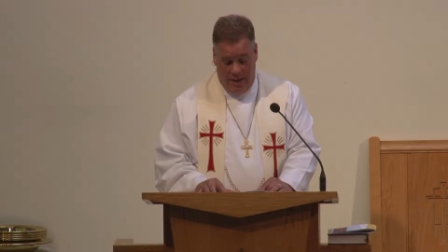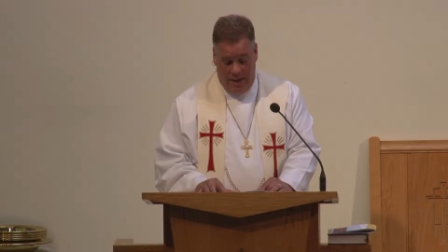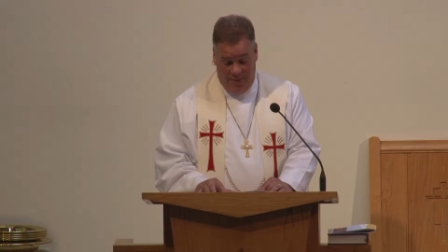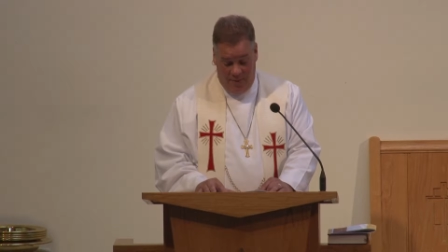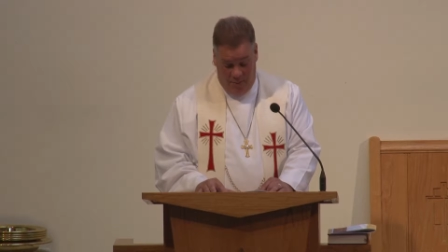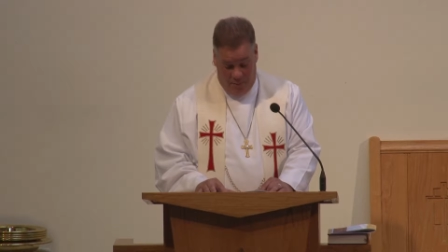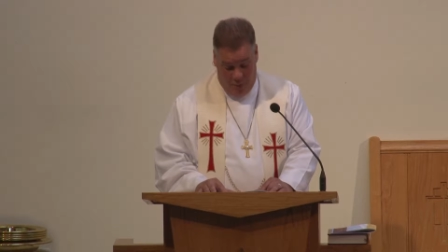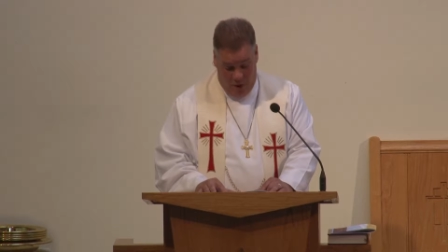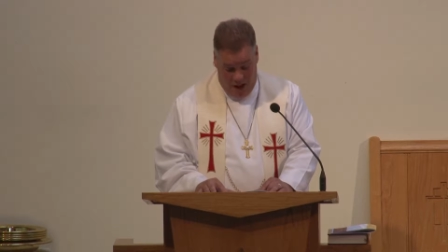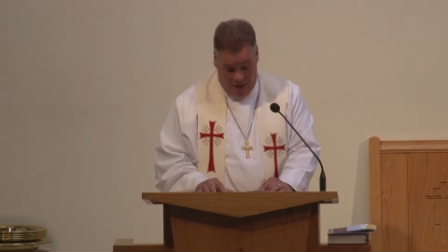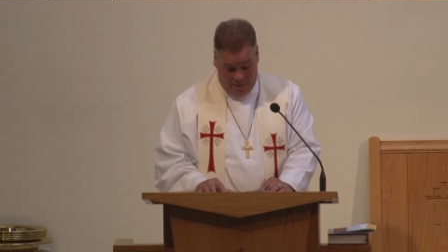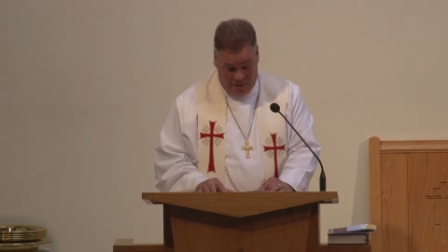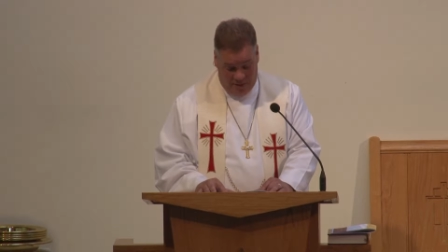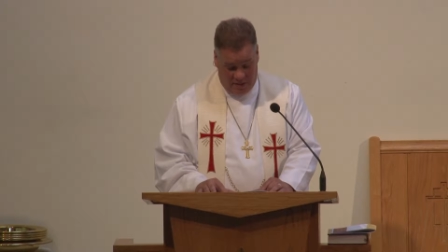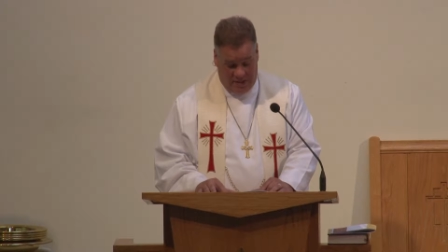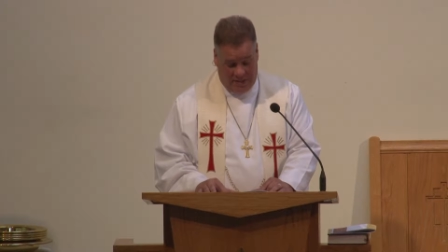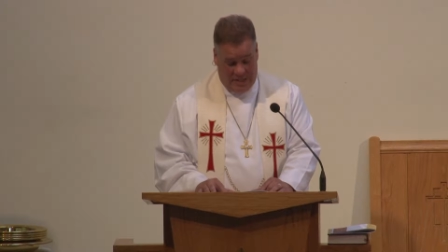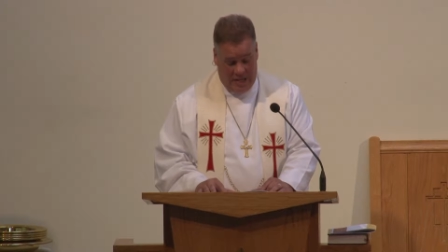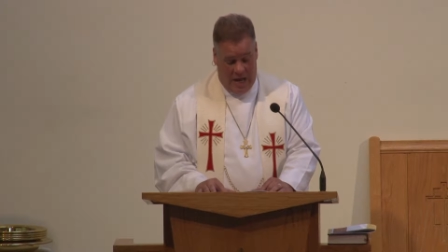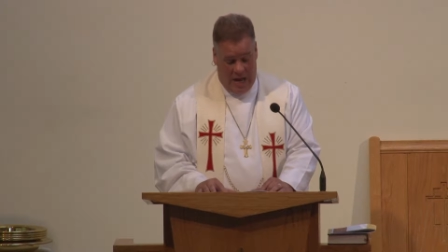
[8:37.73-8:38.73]
And the
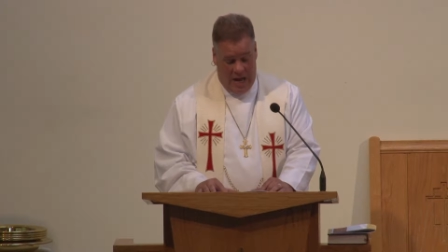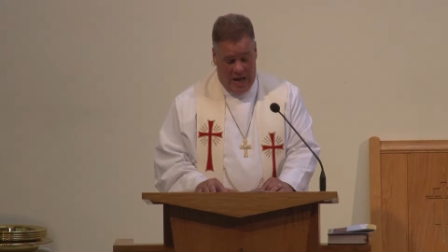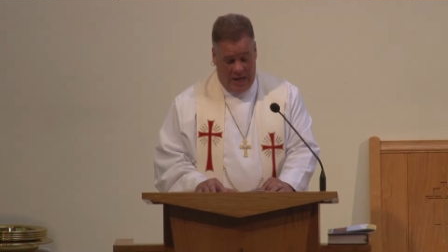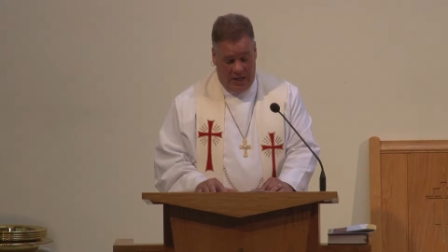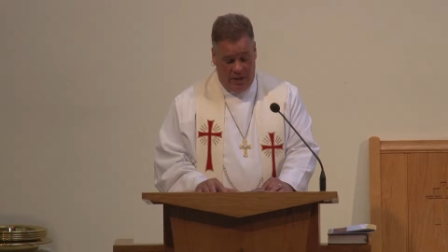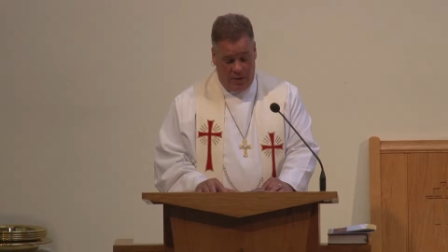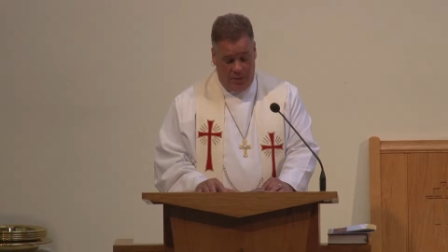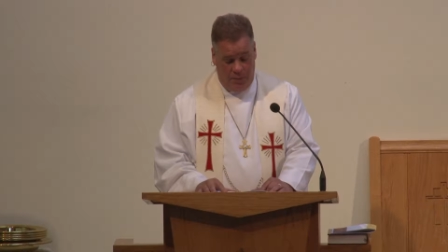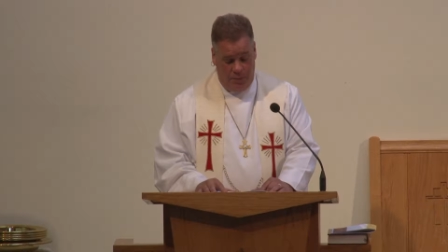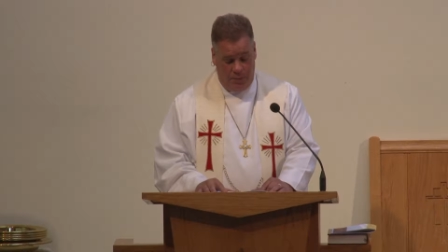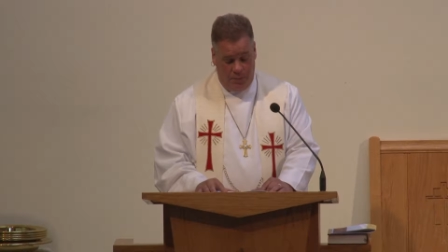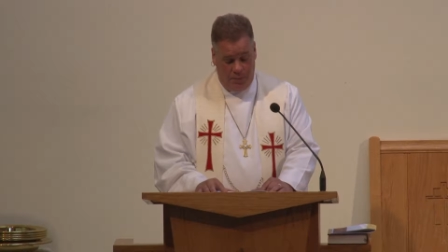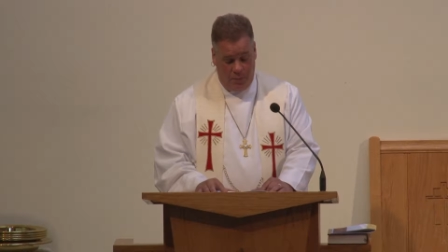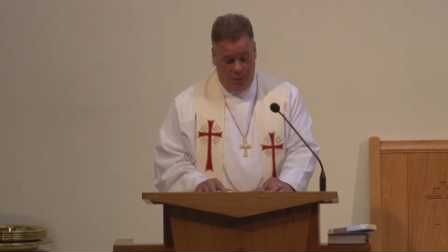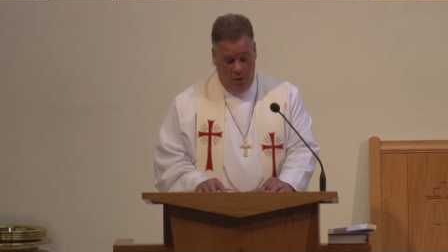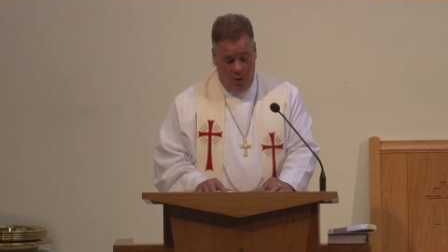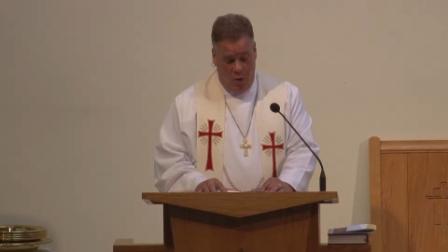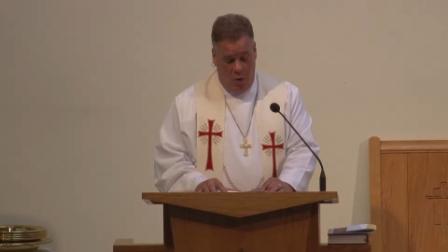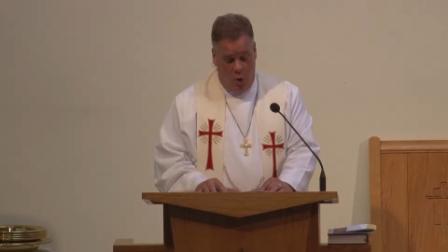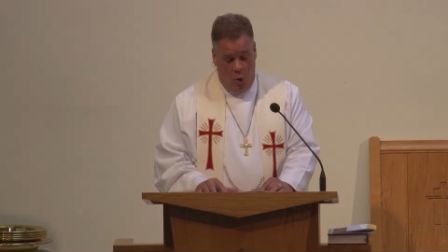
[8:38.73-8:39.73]
prophets died.
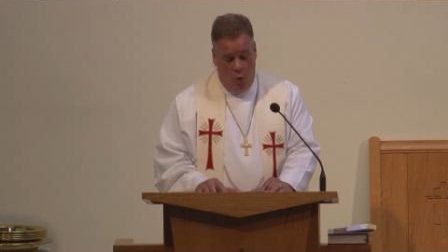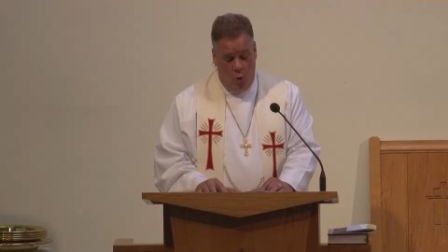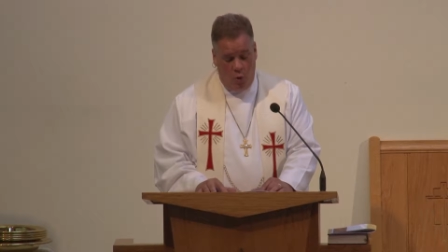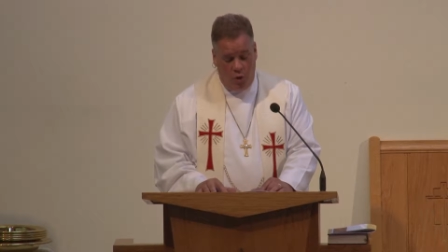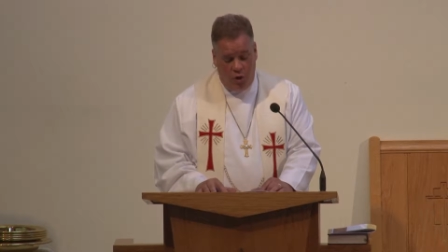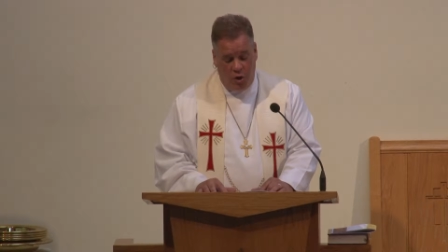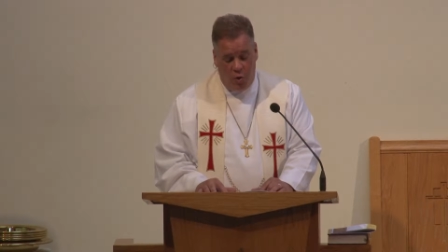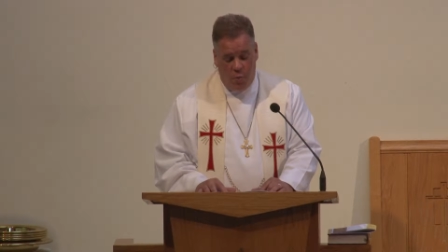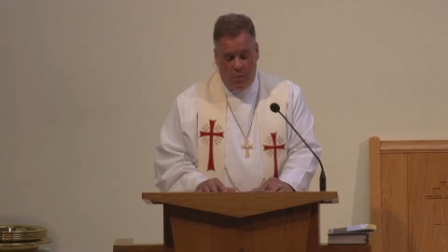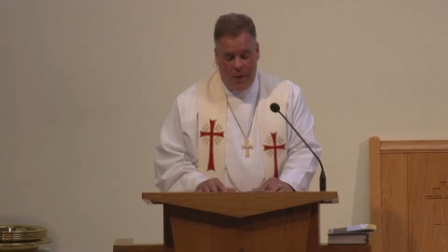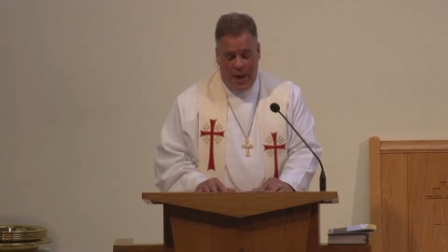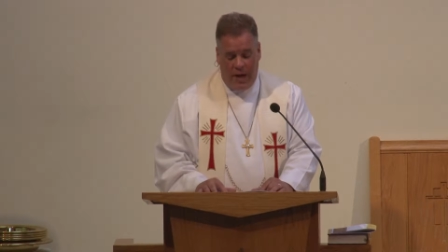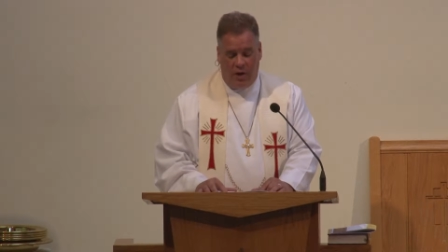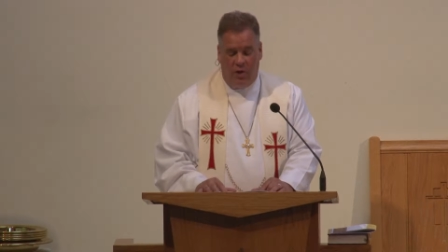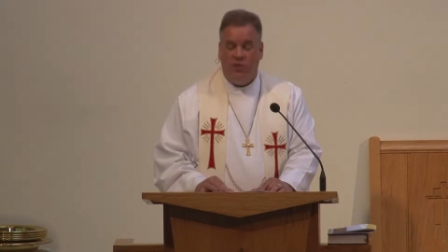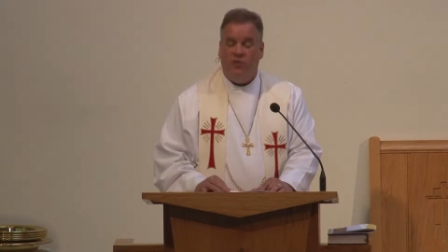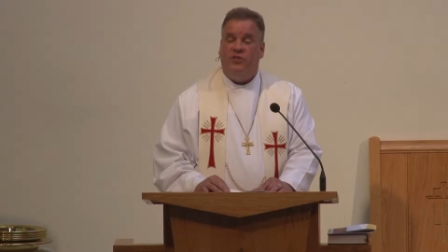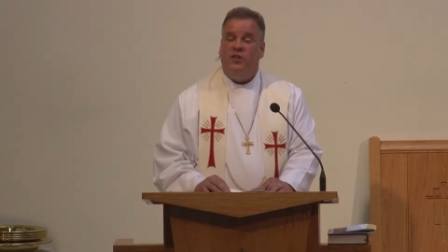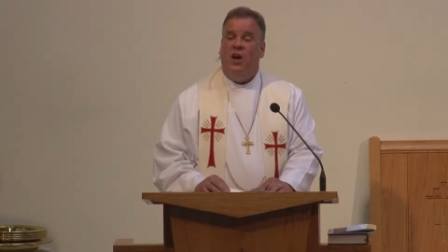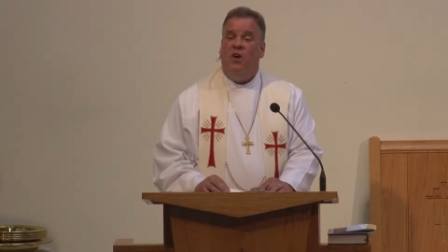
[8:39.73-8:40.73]
Who do you make
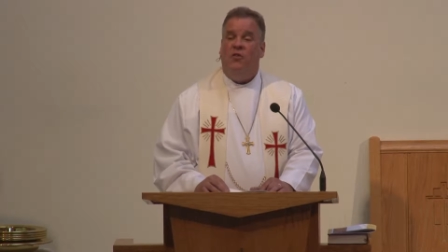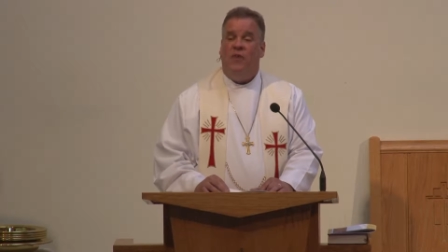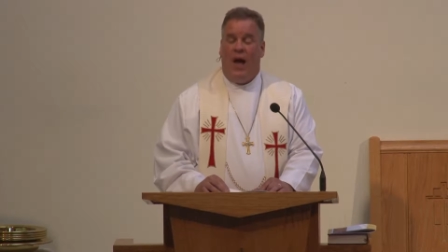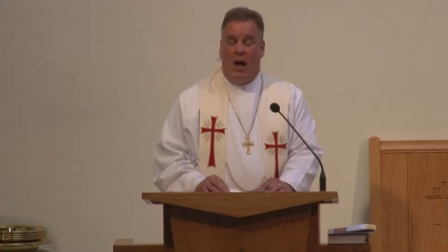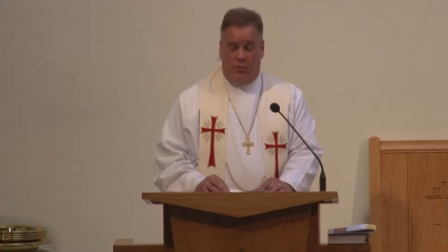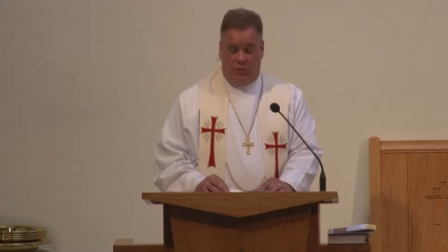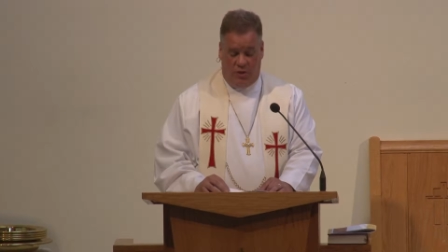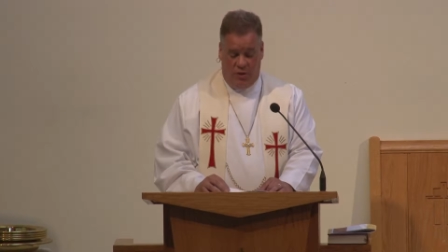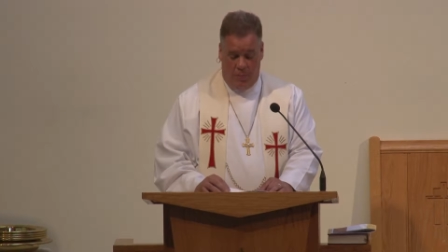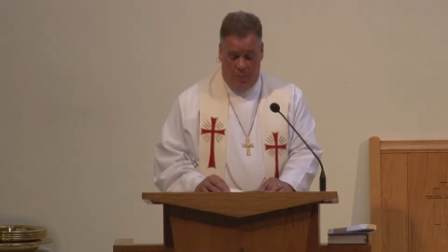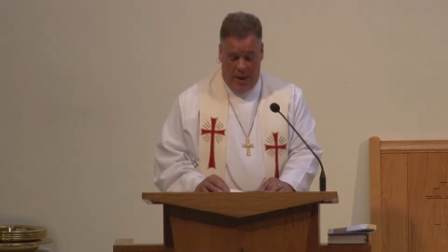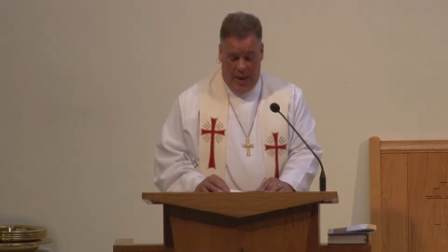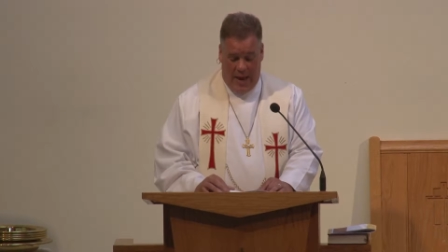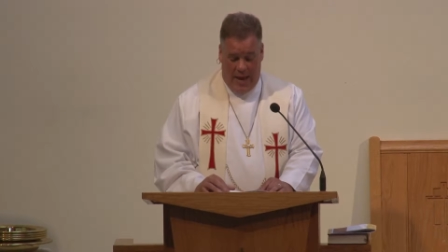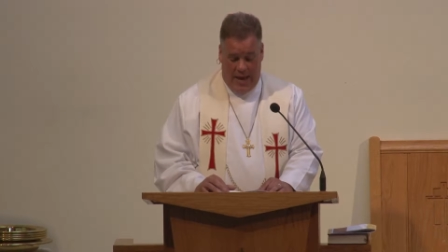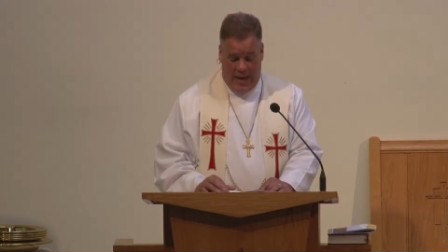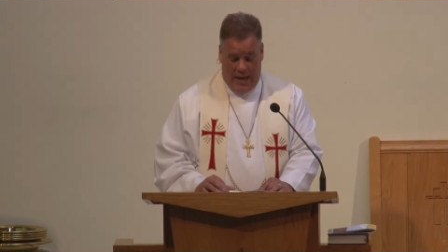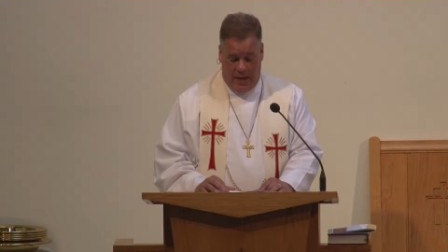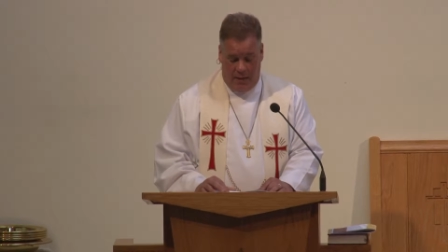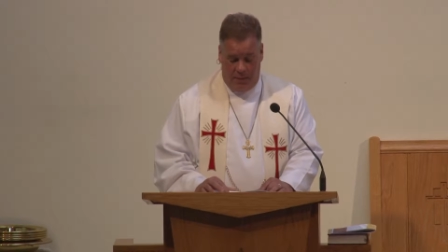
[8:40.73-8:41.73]
yourself out to
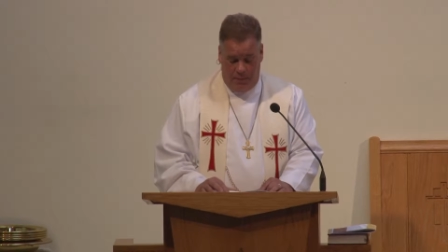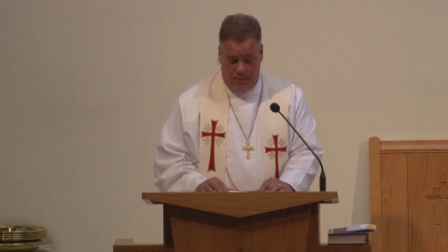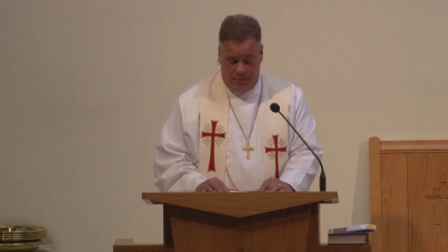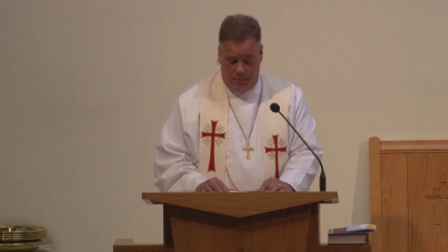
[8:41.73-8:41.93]
be?